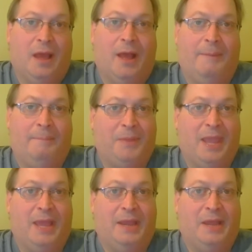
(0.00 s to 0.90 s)
Um,
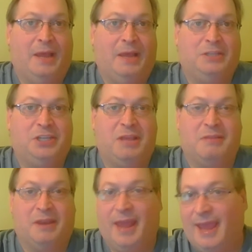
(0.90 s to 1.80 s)
and uh,
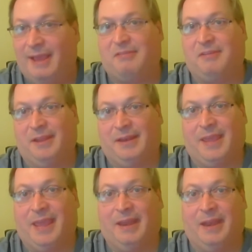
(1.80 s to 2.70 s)
she's an excellent
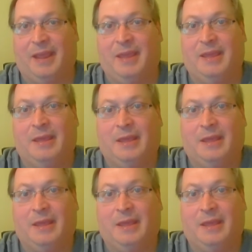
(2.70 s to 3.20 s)
candidate.